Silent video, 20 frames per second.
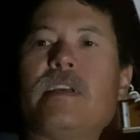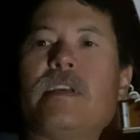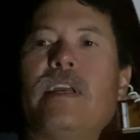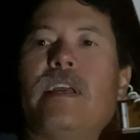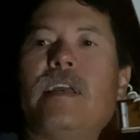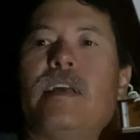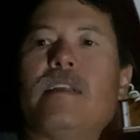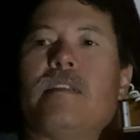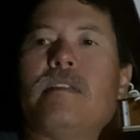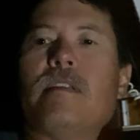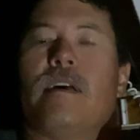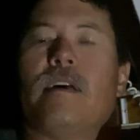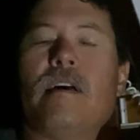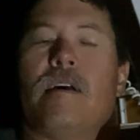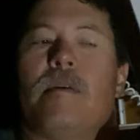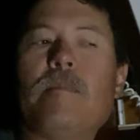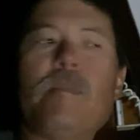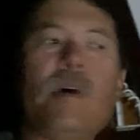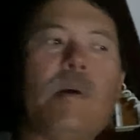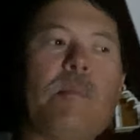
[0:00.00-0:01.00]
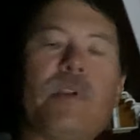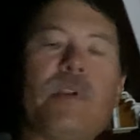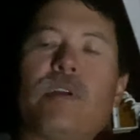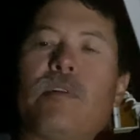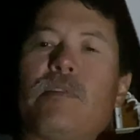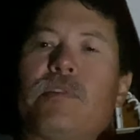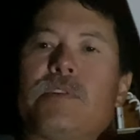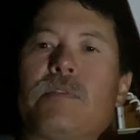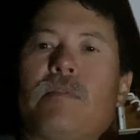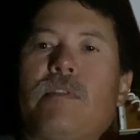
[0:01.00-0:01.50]
and I'm gonna go
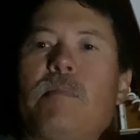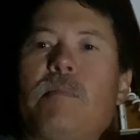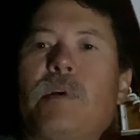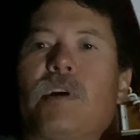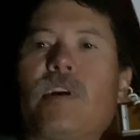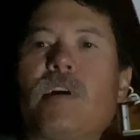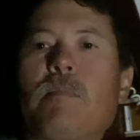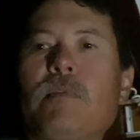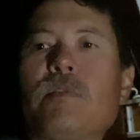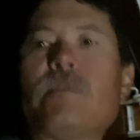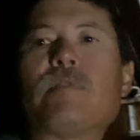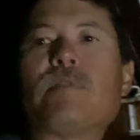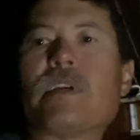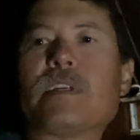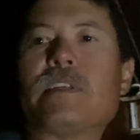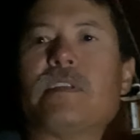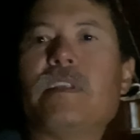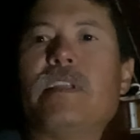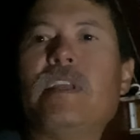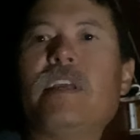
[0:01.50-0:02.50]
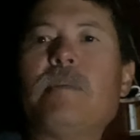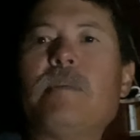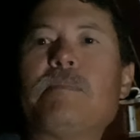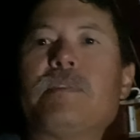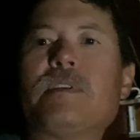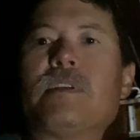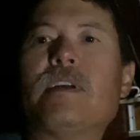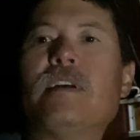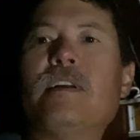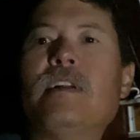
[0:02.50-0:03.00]
show them a couple of tricks and
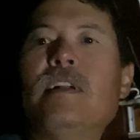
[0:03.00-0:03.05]
tips